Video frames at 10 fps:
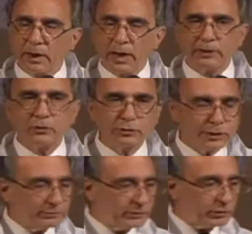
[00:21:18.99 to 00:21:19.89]
I know that
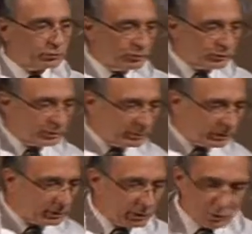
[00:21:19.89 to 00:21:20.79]
if there's wisdom in
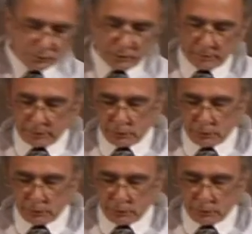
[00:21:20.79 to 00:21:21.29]
the loaf, there'll be